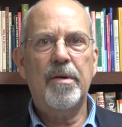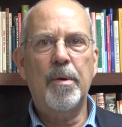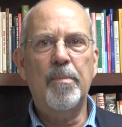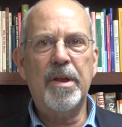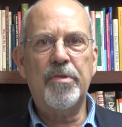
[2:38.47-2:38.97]

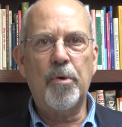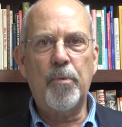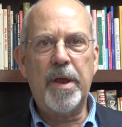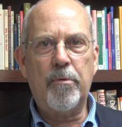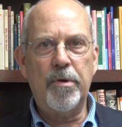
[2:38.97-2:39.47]
Complete the
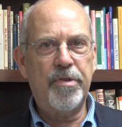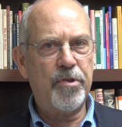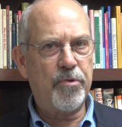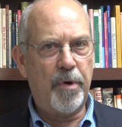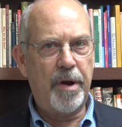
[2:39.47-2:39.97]
week with
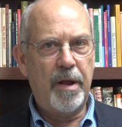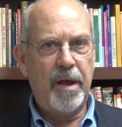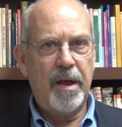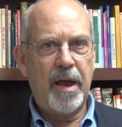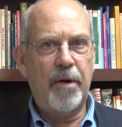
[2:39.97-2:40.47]
this one,
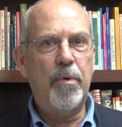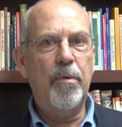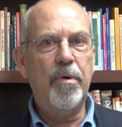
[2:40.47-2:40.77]
and we